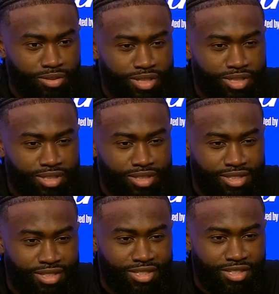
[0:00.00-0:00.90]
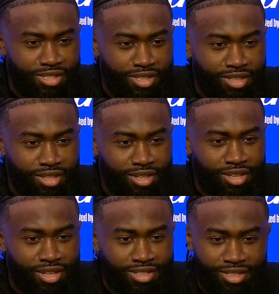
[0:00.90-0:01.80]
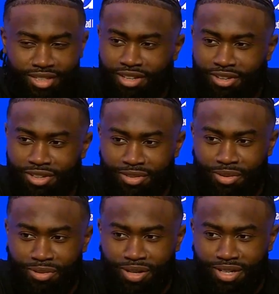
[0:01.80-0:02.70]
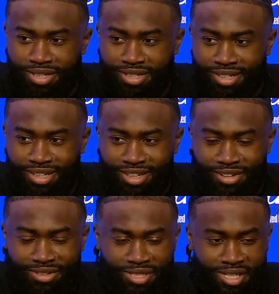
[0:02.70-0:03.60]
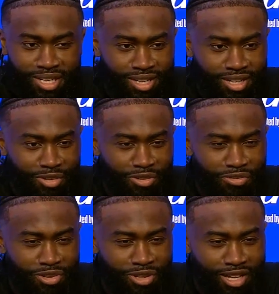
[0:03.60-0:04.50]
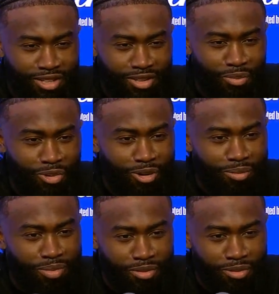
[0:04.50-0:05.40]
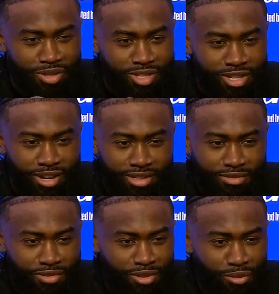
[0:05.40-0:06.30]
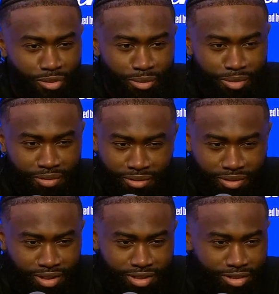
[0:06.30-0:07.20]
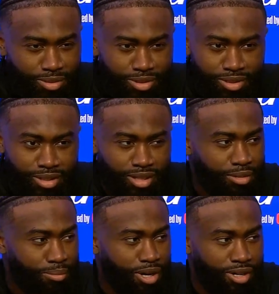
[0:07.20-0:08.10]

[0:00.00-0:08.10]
what is it? Y'all know this quote, right? No? You will feel like the warmth, the child doesn't feel the warmth of the village will